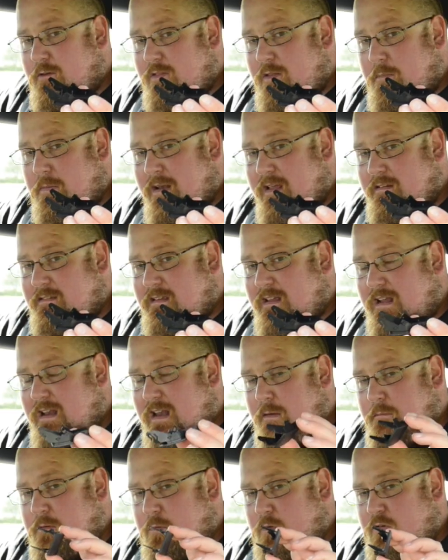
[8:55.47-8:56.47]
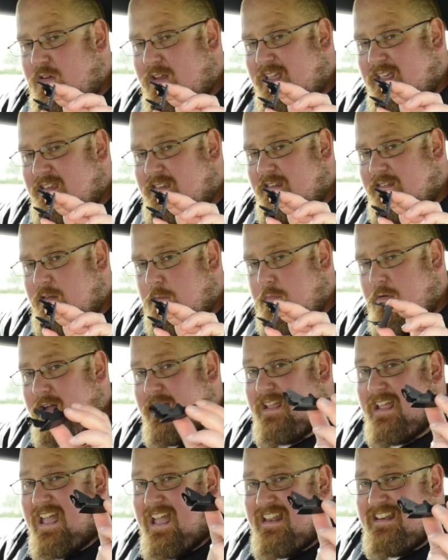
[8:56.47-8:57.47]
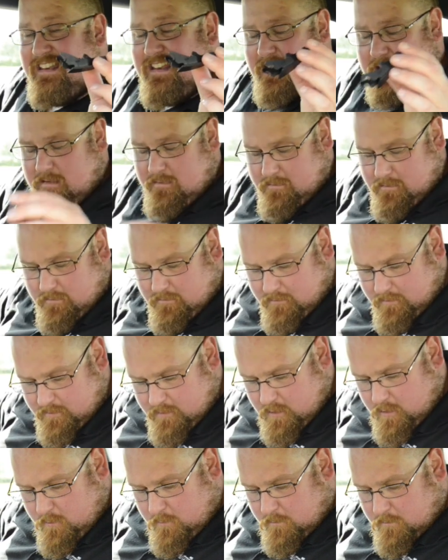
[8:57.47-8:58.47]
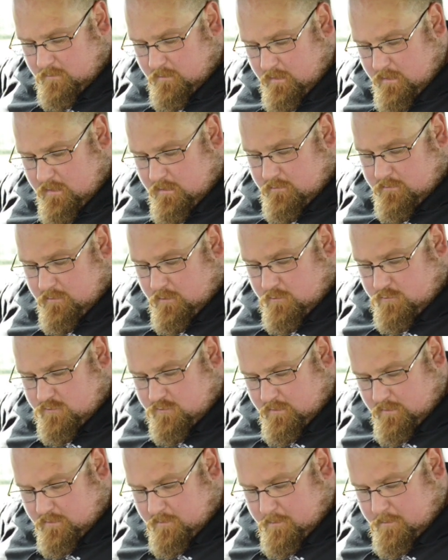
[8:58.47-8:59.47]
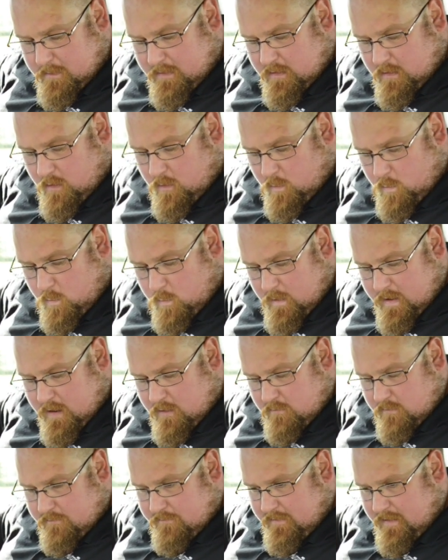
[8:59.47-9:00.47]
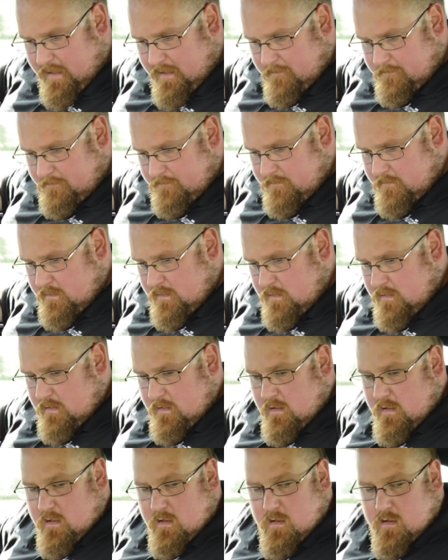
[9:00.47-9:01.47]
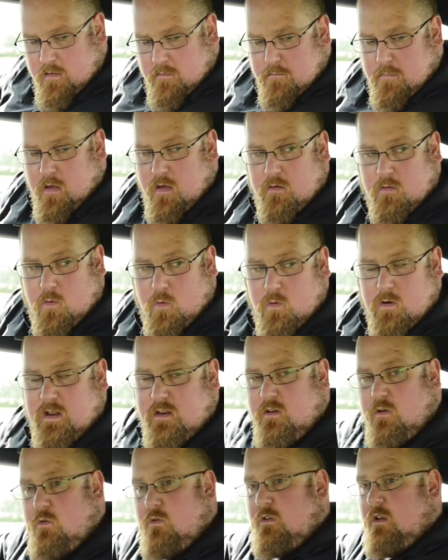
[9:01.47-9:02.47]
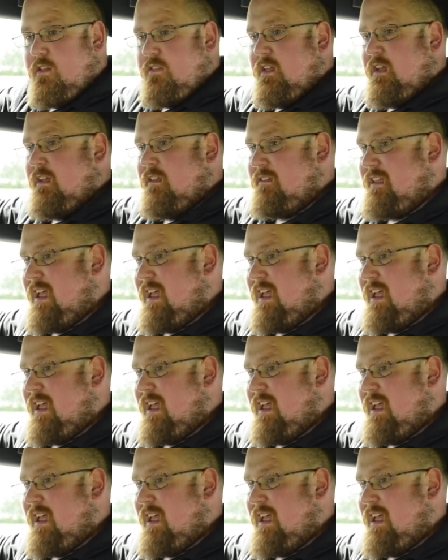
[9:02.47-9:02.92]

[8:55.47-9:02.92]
the plastic clips which are easy to break and easy to use, so just be aware of that. But all in all, I think it's